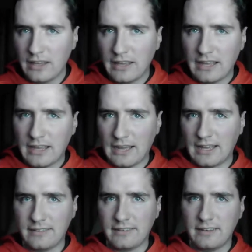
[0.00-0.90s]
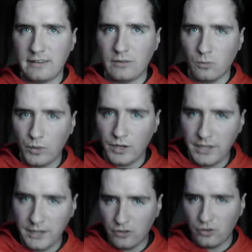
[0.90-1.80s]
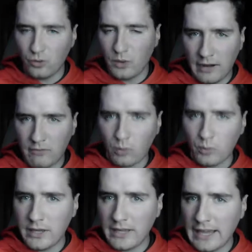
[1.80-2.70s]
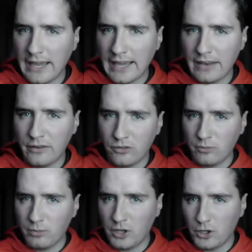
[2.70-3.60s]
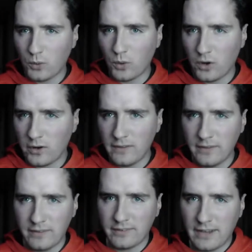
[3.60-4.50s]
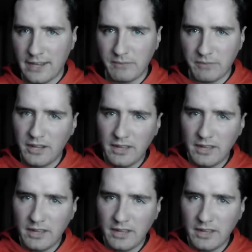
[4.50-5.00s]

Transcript: Constant, we need to do whatever we can to be sure this is going to happen.